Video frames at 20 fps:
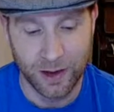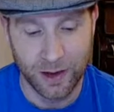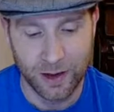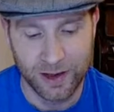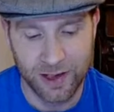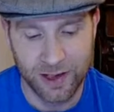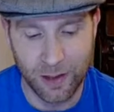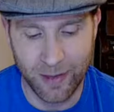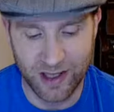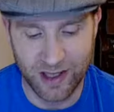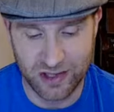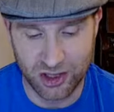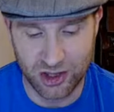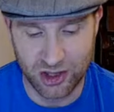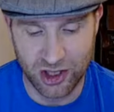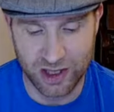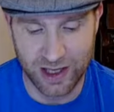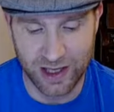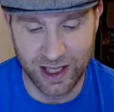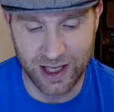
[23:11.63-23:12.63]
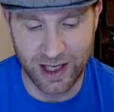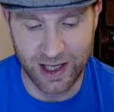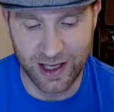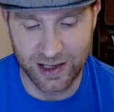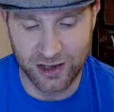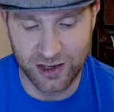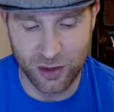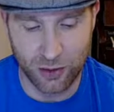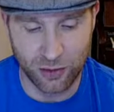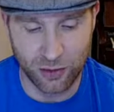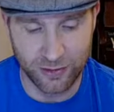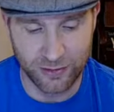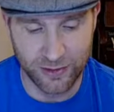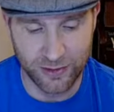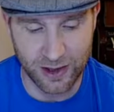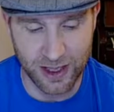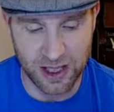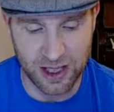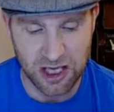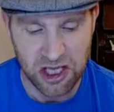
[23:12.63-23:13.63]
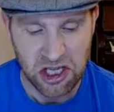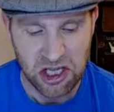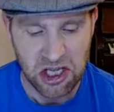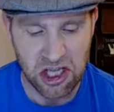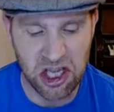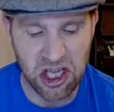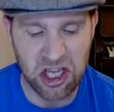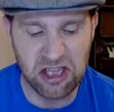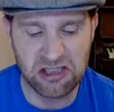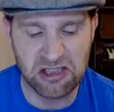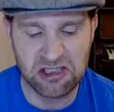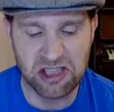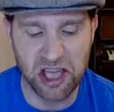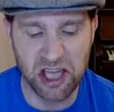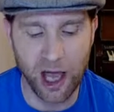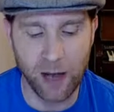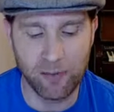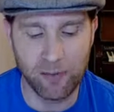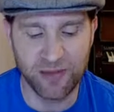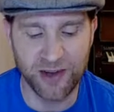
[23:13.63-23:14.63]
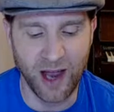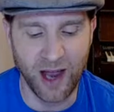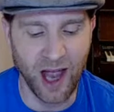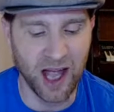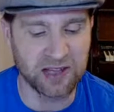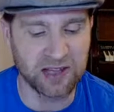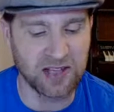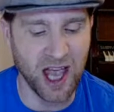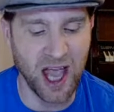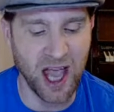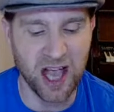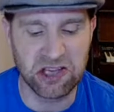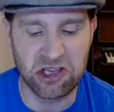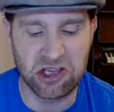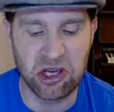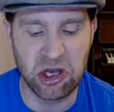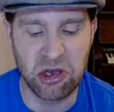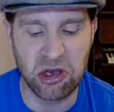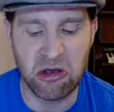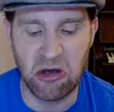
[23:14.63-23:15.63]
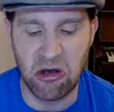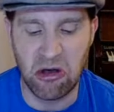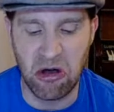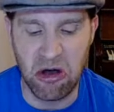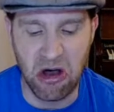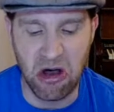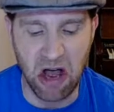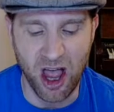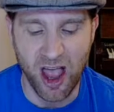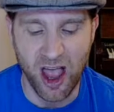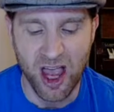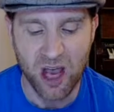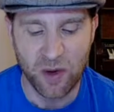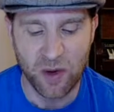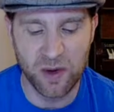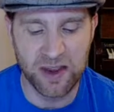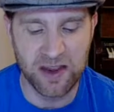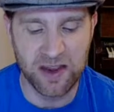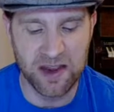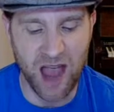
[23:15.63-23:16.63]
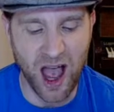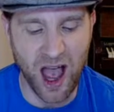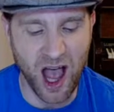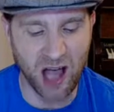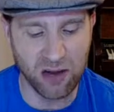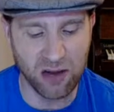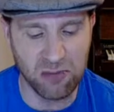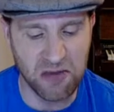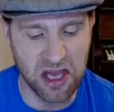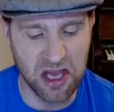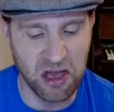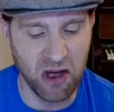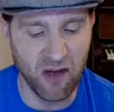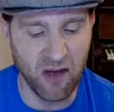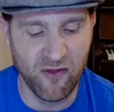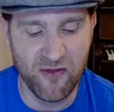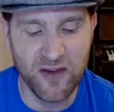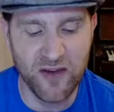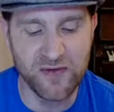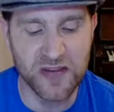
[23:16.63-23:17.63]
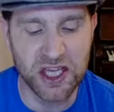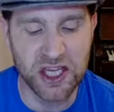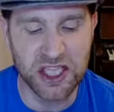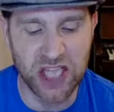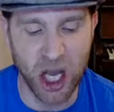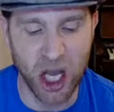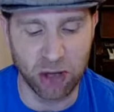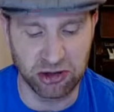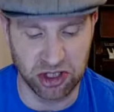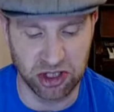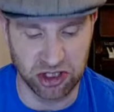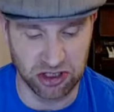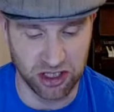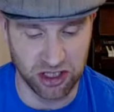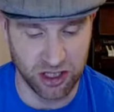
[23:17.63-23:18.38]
The messenger declared scornfully, he is camped at Agincourt with an army of 50,000.